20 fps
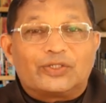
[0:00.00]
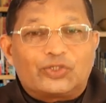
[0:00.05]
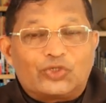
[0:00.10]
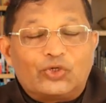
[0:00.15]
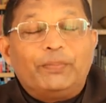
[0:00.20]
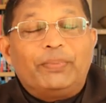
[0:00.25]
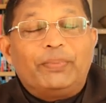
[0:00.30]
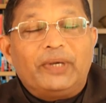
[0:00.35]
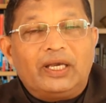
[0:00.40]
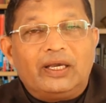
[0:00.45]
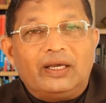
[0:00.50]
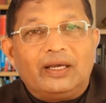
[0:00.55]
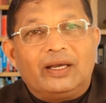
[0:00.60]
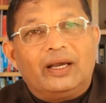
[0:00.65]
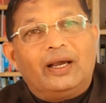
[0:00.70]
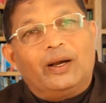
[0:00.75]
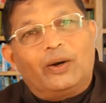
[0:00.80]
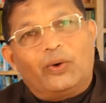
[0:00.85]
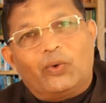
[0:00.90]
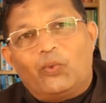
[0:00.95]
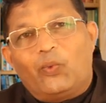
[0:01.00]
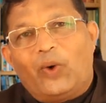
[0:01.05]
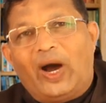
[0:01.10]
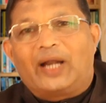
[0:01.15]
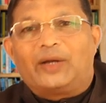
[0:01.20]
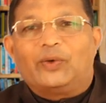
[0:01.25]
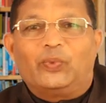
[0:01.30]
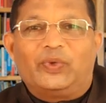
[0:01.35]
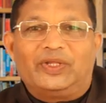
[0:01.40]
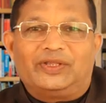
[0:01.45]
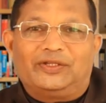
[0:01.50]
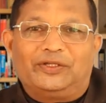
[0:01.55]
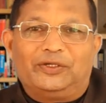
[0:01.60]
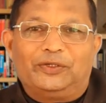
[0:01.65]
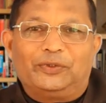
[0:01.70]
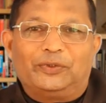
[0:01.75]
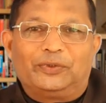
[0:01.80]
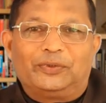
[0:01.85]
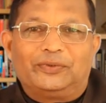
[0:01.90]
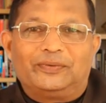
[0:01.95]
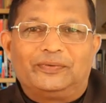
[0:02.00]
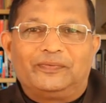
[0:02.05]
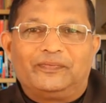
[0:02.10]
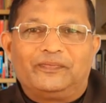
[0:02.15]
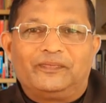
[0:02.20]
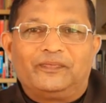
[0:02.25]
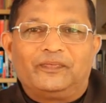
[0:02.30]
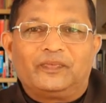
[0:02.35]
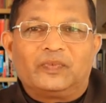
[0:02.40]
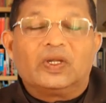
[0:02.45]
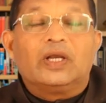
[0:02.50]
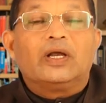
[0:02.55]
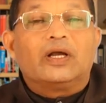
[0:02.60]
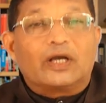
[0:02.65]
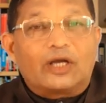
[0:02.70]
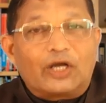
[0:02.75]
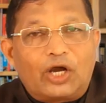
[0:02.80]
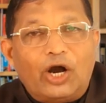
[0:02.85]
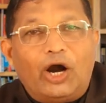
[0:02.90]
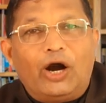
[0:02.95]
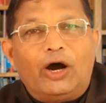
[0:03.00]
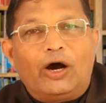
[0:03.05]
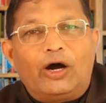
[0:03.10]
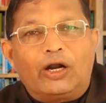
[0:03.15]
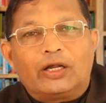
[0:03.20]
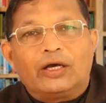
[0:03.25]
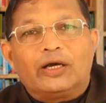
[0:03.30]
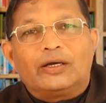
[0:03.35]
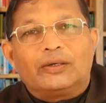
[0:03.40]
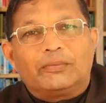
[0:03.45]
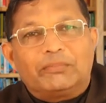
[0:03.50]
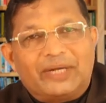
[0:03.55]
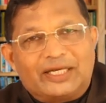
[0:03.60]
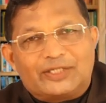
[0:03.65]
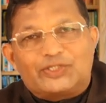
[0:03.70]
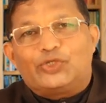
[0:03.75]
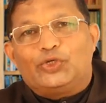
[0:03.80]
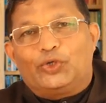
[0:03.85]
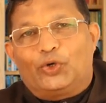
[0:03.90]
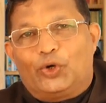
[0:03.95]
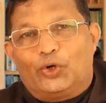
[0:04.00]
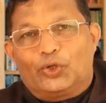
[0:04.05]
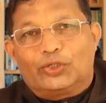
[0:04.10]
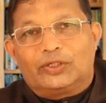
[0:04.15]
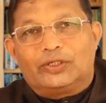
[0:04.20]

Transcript: to be one with you. God bless you all.